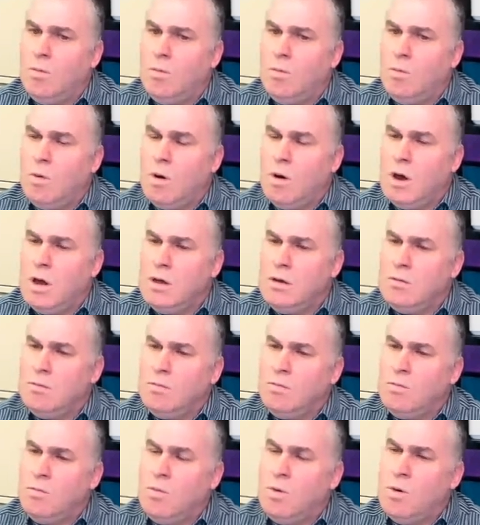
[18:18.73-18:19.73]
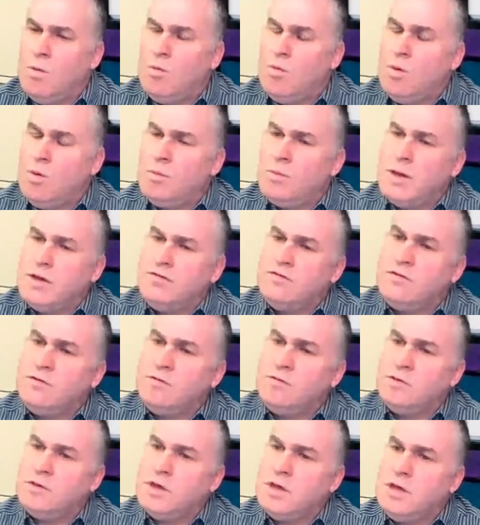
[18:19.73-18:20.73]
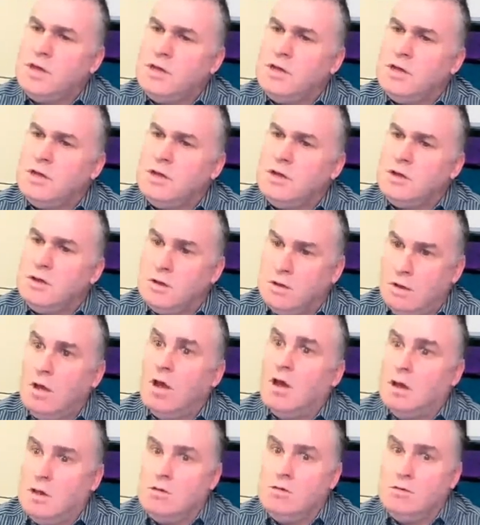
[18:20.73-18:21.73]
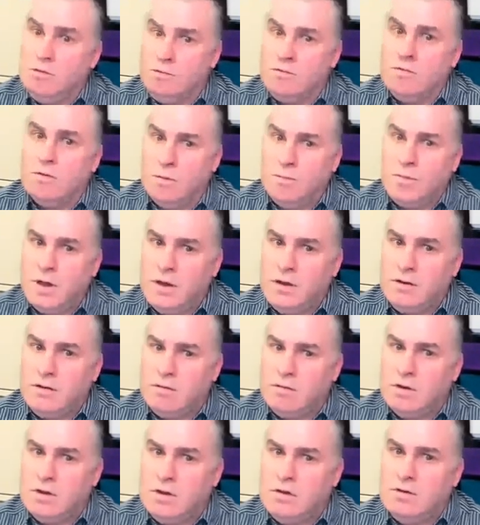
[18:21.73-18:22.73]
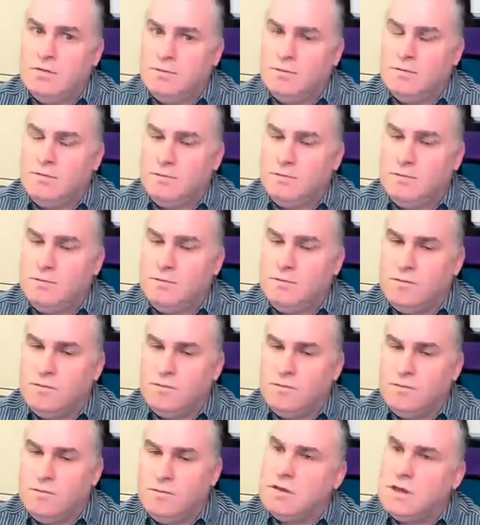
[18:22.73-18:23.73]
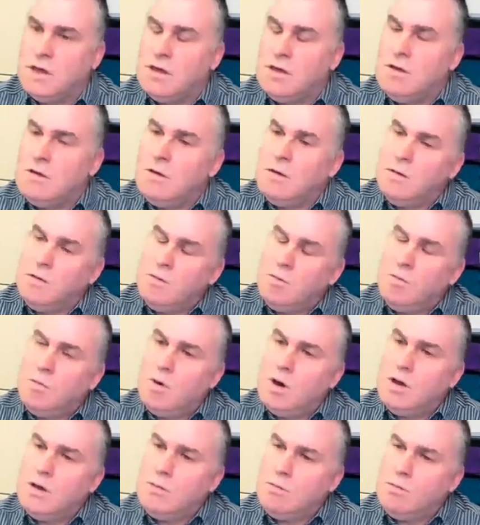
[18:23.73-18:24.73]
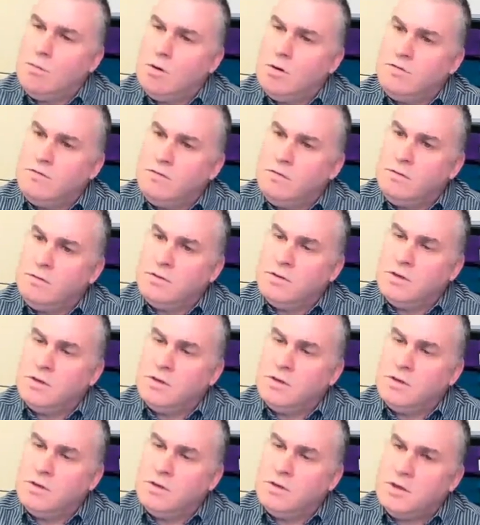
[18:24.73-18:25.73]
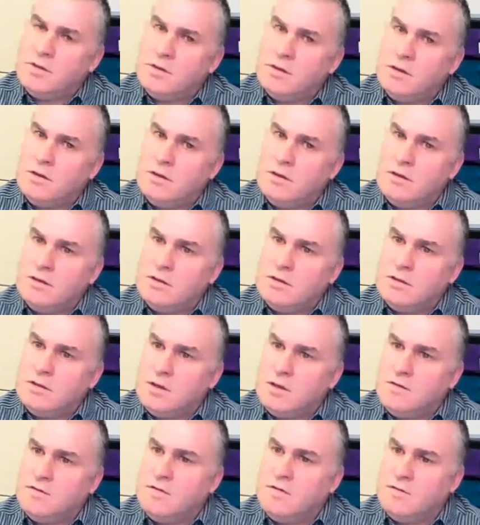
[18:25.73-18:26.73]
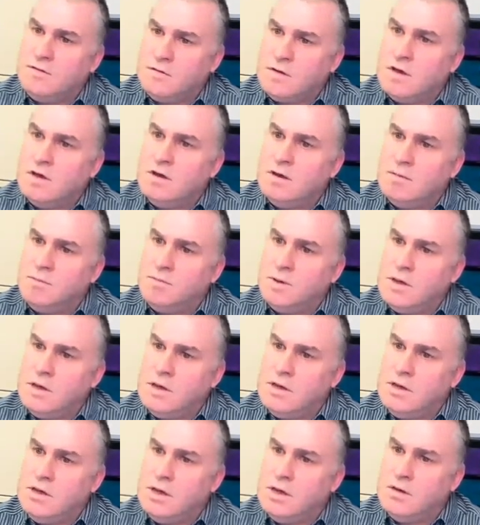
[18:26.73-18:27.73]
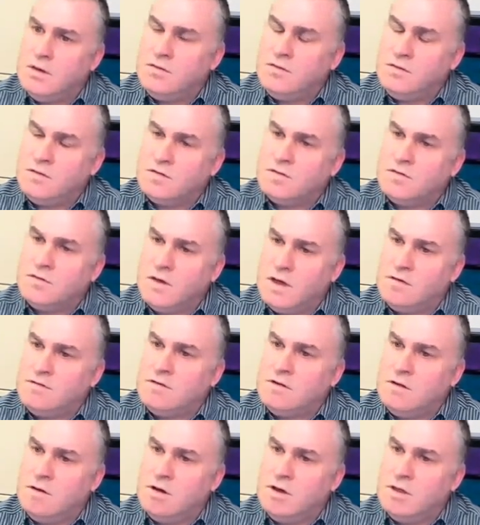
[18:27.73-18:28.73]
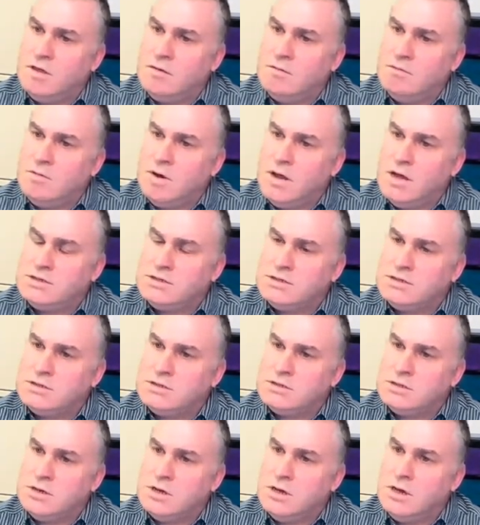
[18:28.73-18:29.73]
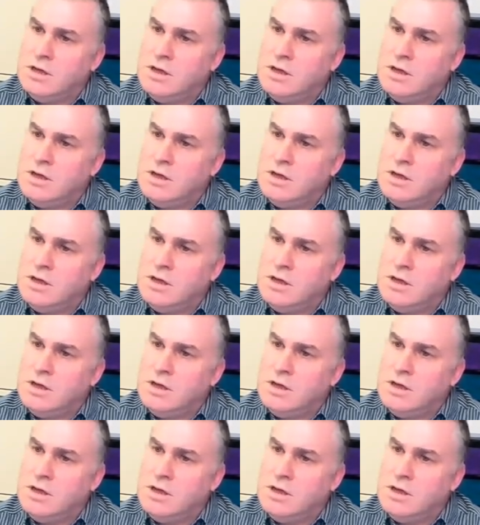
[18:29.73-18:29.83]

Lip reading: What makes you think, you've got pedigree, you've stated that, why do you think that this is going to be a success like the rest?